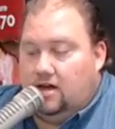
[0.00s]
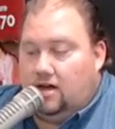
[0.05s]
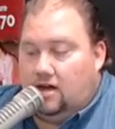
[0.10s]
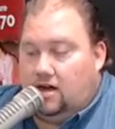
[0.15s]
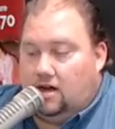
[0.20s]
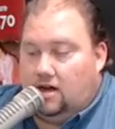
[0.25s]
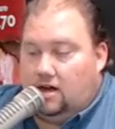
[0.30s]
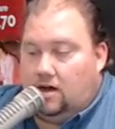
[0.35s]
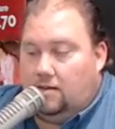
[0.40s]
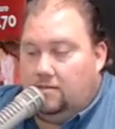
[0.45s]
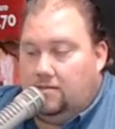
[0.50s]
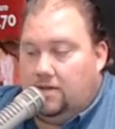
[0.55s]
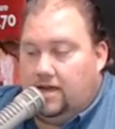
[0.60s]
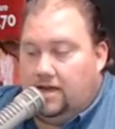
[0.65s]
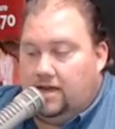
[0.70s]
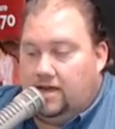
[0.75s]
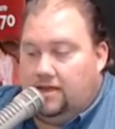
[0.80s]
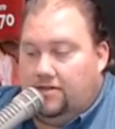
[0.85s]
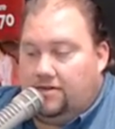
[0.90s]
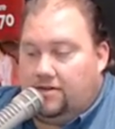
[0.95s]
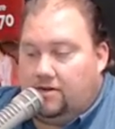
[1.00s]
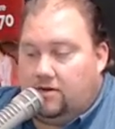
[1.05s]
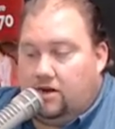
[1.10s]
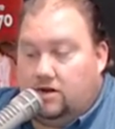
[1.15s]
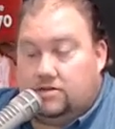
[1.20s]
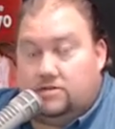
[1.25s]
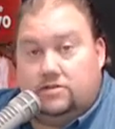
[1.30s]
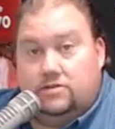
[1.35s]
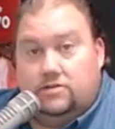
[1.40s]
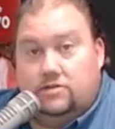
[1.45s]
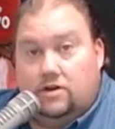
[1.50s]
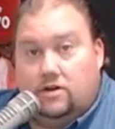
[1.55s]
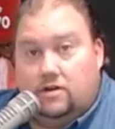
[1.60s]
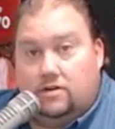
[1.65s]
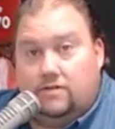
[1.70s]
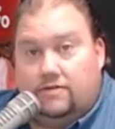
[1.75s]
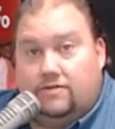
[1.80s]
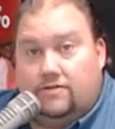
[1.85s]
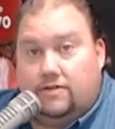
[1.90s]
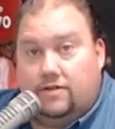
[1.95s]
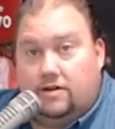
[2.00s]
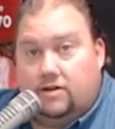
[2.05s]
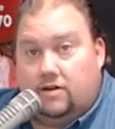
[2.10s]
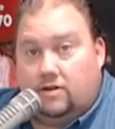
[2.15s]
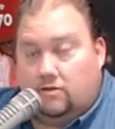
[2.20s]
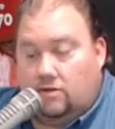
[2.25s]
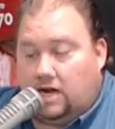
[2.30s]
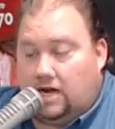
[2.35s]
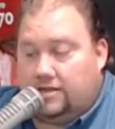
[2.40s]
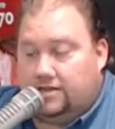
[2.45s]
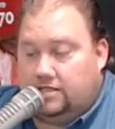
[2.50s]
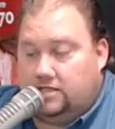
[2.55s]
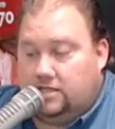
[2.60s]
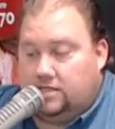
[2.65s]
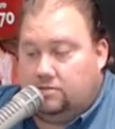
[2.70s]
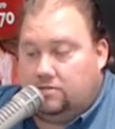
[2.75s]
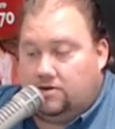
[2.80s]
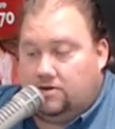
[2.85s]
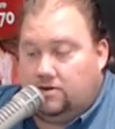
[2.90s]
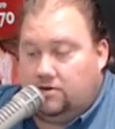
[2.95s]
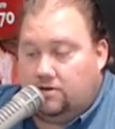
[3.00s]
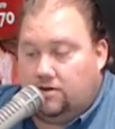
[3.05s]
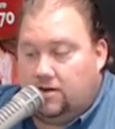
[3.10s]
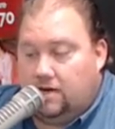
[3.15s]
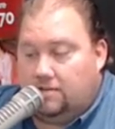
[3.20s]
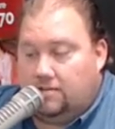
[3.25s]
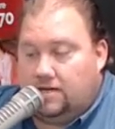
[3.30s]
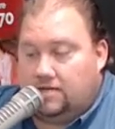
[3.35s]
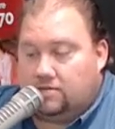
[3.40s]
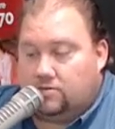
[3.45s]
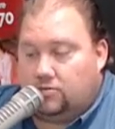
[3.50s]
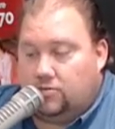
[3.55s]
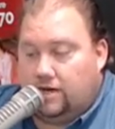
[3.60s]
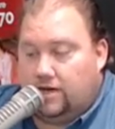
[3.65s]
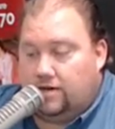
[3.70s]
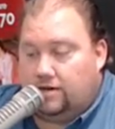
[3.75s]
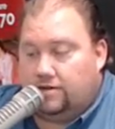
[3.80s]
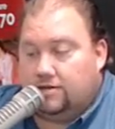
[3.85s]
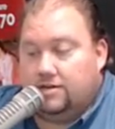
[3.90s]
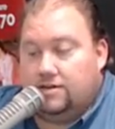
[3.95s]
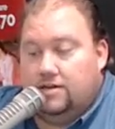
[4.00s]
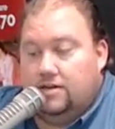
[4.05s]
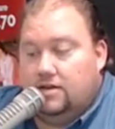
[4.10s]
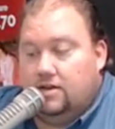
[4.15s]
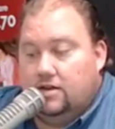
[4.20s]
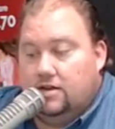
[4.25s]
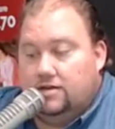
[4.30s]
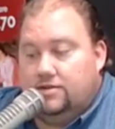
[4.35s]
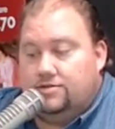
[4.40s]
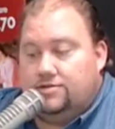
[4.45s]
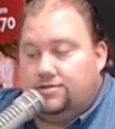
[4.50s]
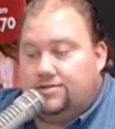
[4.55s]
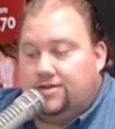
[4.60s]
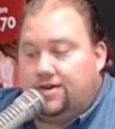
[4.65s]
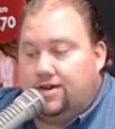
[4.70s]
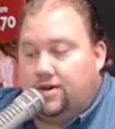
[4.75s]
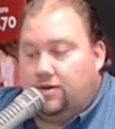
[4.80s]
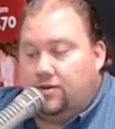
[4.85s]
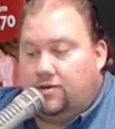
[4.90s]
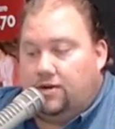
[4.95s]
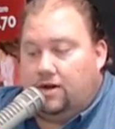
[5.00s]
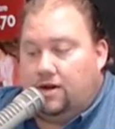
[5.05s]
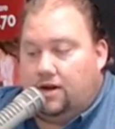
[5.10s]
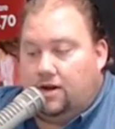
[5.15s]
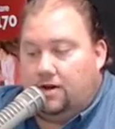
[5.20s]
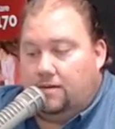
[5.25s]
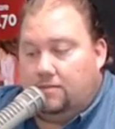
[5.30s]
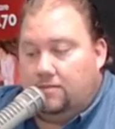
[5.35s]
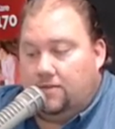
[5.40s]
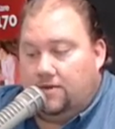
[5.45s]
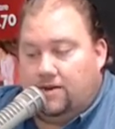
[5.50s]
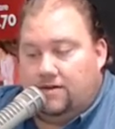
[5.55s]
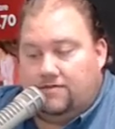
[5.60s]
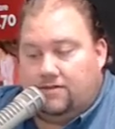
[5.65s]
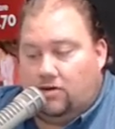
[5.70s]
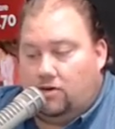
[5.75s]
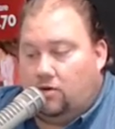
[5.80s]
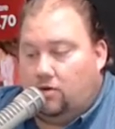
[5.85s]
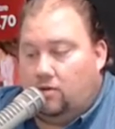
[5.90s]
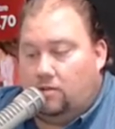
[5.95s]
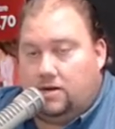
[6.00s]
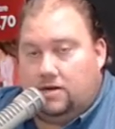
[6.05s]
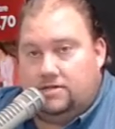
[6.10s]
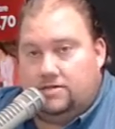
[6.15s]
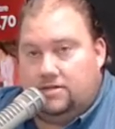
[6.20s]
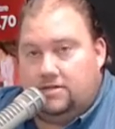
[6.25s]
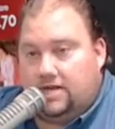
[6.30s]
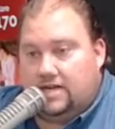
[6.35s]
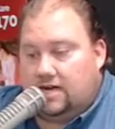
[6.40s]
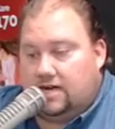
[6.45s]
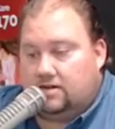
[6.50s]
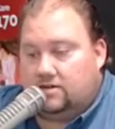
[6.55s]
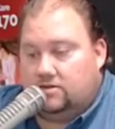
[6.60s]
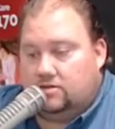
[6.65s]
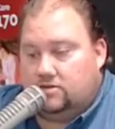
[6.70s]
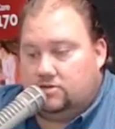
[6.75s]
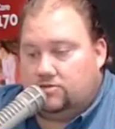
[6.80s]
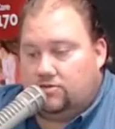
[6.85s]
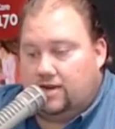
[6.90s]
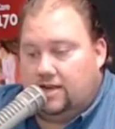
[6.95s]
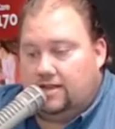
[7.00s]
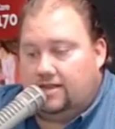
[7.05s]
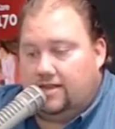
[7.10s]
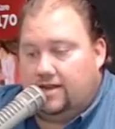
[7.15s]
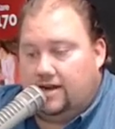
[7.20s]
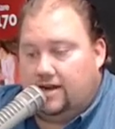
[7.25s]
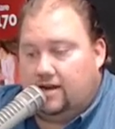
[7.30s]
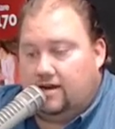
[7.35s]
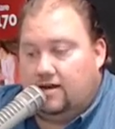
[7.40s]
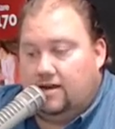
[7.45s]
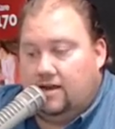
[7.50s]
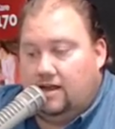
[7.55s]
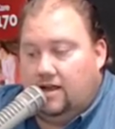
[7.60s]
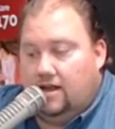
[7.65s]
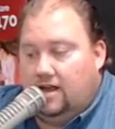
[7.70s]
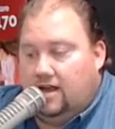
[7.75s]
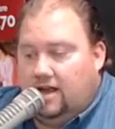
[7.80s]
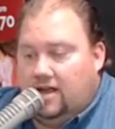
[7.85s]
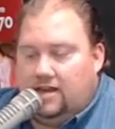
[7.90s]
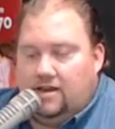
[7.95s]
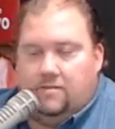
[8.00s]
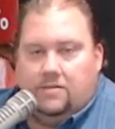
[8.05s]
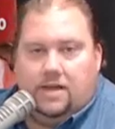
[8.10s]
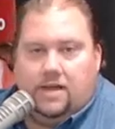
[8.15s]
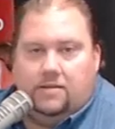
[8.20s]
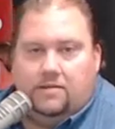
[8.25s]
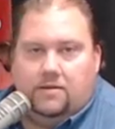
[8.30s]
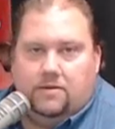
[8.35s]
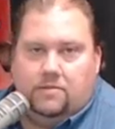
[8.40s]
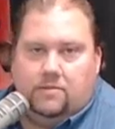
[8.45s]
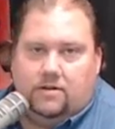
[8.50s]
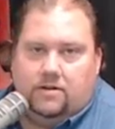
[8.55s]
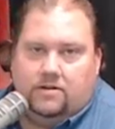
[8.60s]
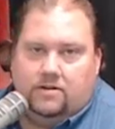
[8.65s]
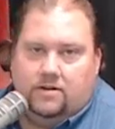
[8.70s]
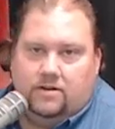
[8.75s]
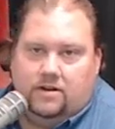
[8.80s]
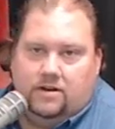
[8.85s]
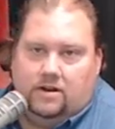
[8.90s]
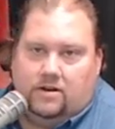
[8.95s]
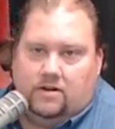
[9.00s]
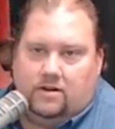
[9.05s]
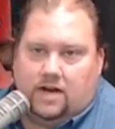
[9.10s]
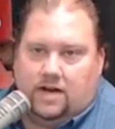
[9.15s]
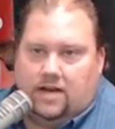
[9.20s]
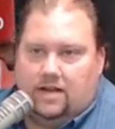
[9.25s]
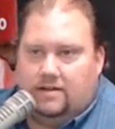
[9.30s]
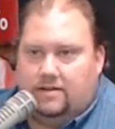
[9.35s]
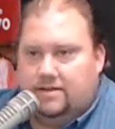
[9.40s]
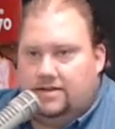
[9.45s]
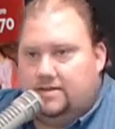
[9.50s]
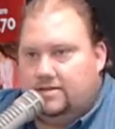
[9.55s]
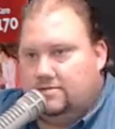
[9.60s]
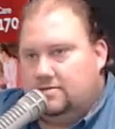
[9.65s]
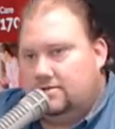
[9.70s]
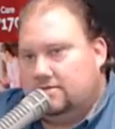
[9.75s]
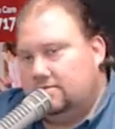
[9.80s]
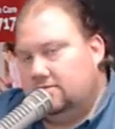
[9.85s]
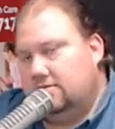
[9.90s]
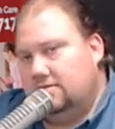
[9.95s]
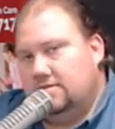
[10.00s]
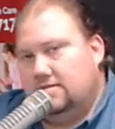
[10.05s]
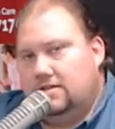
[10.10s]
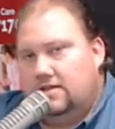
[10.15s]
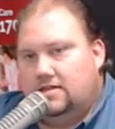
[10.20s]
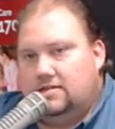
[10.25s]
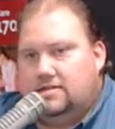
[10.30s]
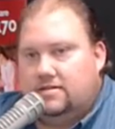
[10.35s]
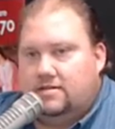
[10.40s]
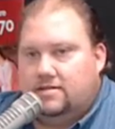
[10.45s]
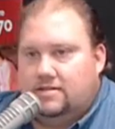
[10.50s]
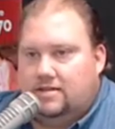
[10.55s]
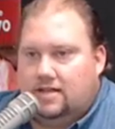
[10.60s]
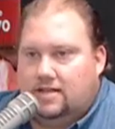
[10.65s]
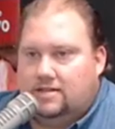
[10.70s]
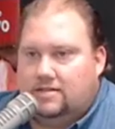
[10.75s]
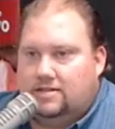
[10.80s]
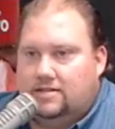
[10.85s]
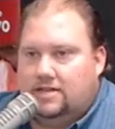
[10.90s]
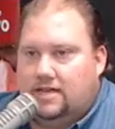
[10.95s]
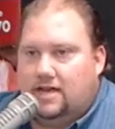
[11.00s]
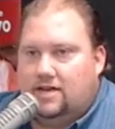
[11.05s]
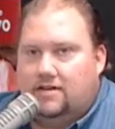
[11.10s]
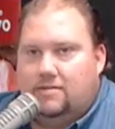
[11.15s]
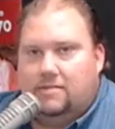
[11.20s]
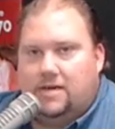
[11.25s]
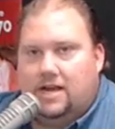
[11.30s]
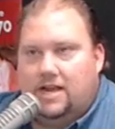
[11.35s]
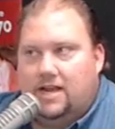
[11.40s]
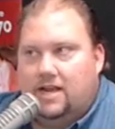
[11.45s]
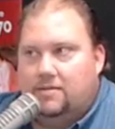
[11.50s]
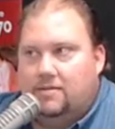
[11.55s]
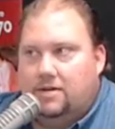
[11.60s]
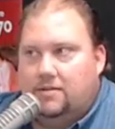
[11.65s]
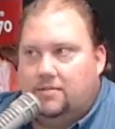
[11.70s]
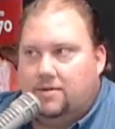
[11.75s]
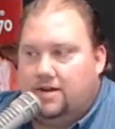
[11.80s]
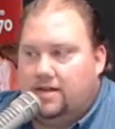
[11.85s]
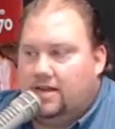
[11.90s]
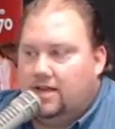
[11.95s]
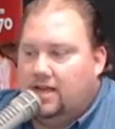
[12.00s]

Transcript: And they're also known for their neurology program as well. So you have a whole bunch of doctors right there. And you may be wondering, Hialeah, well, that's down in Miami, but